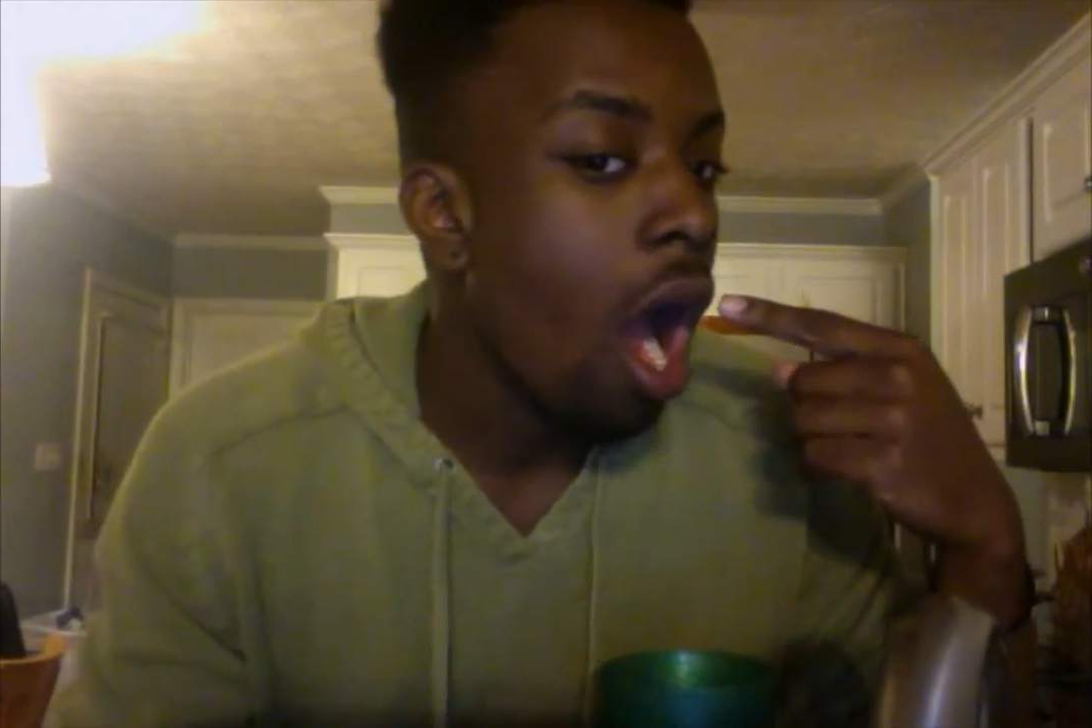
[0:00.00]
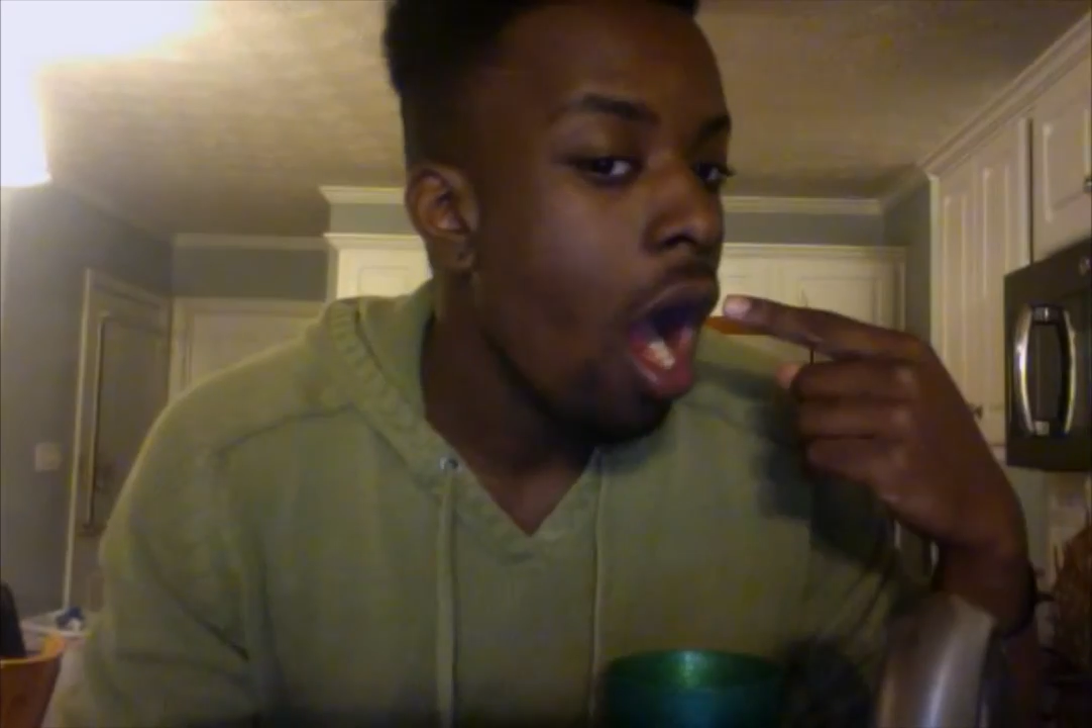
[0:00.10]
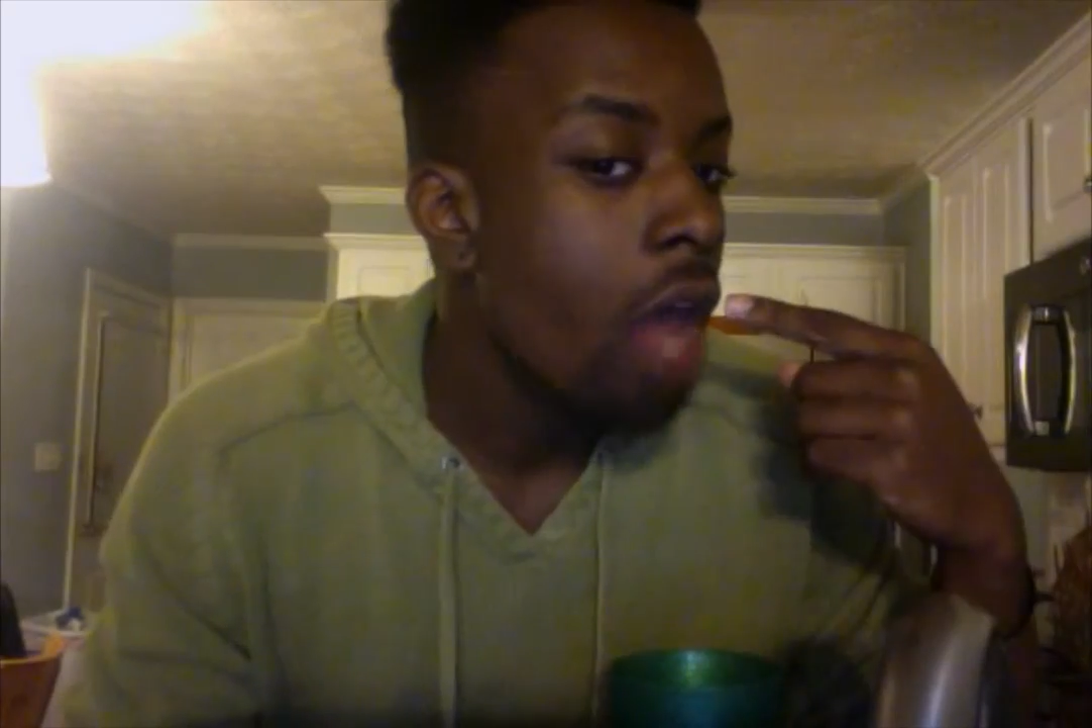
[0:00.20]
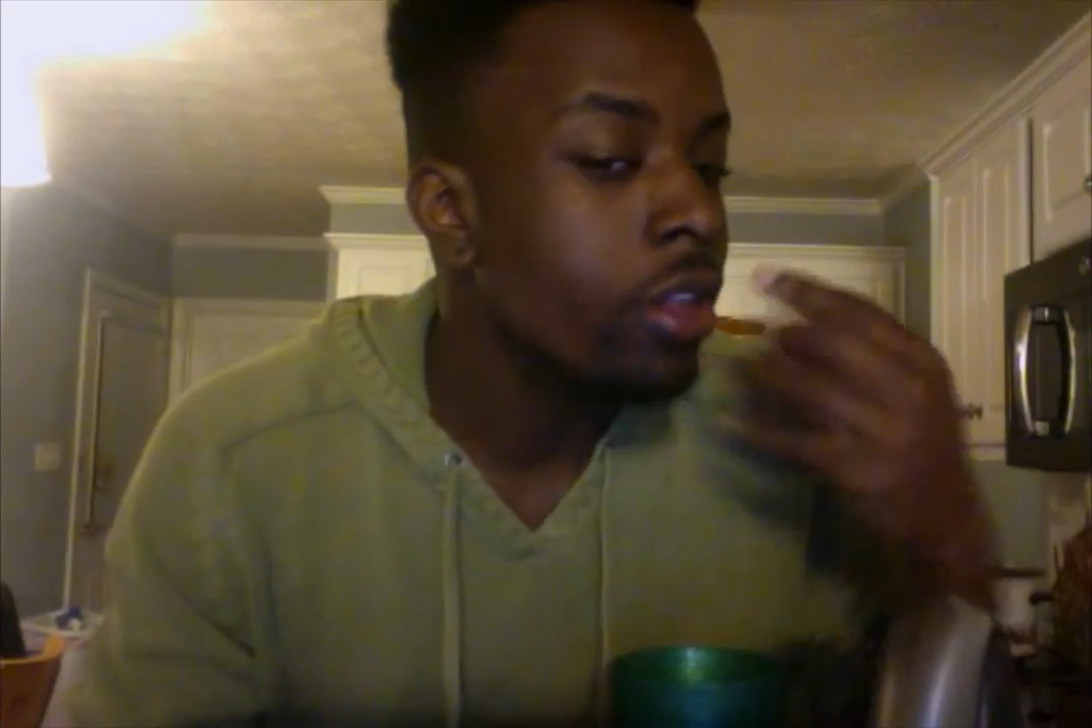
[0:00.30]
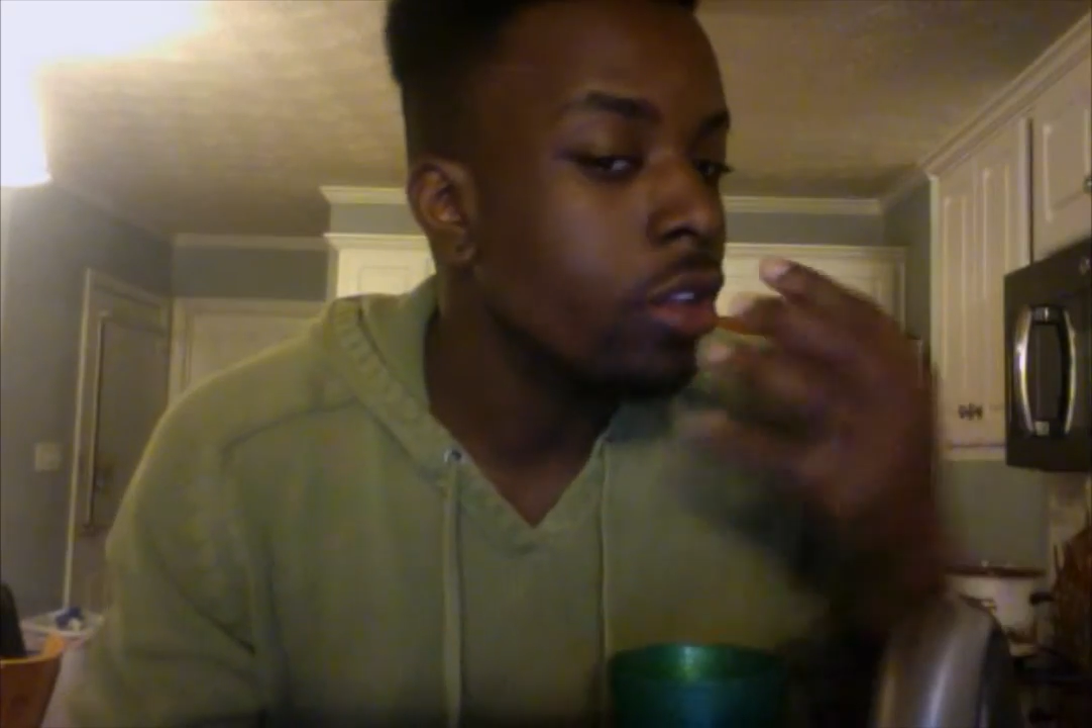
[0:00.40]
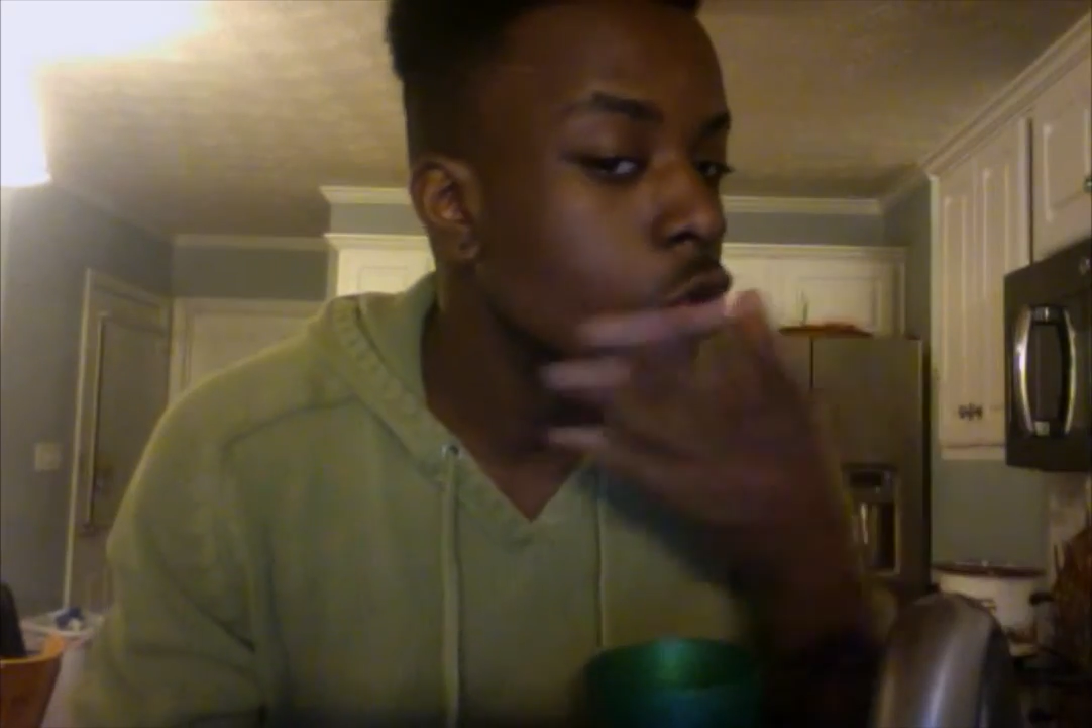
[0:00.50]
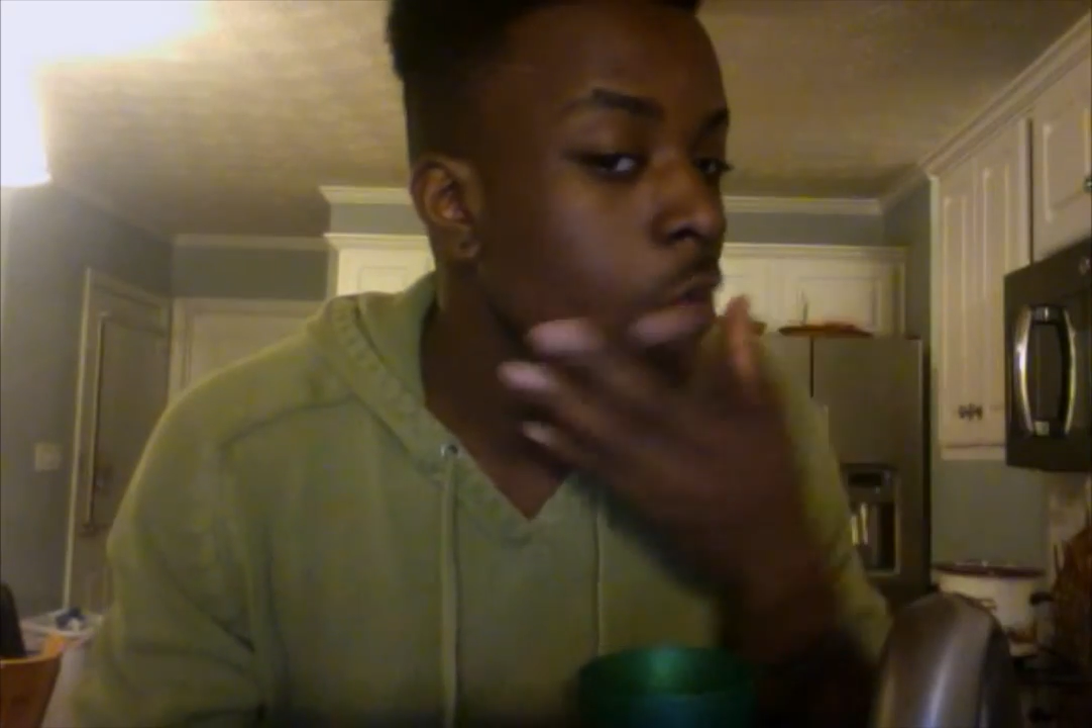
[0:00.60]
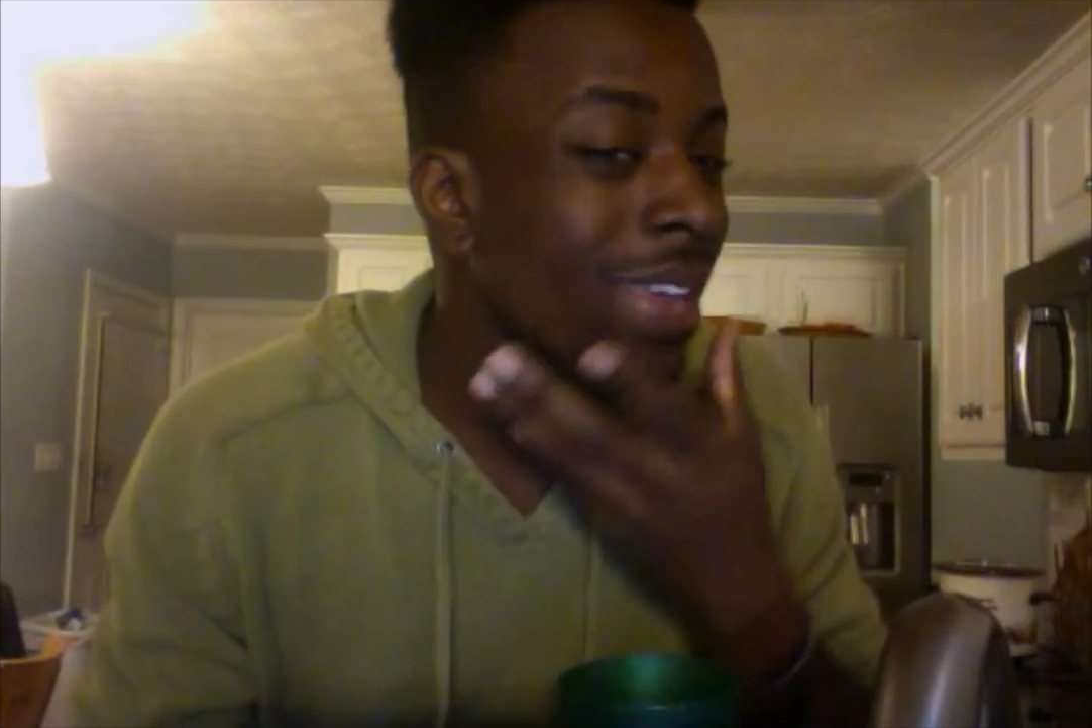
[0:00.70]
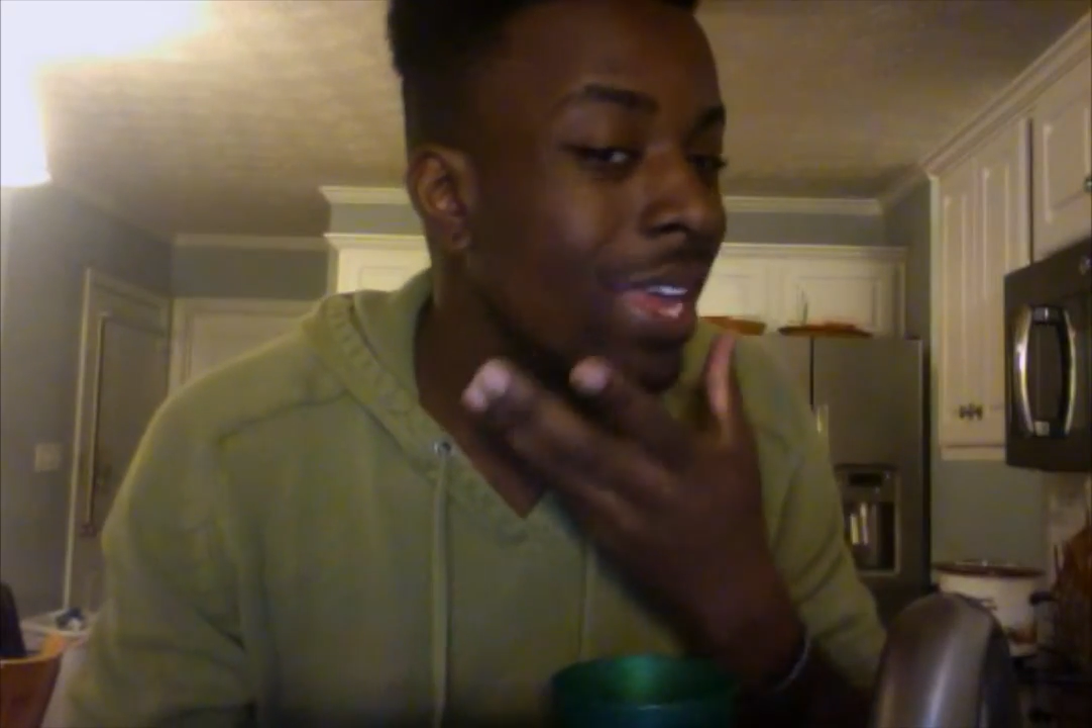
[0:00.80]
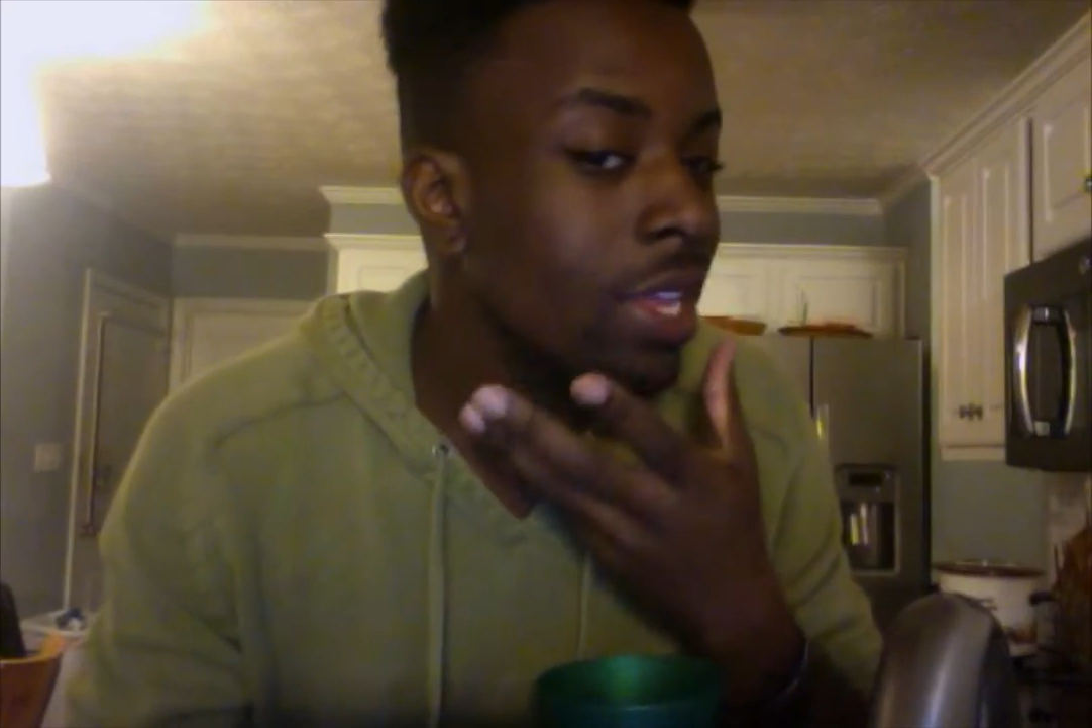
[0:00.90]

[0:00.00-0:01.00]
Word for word: Not too big,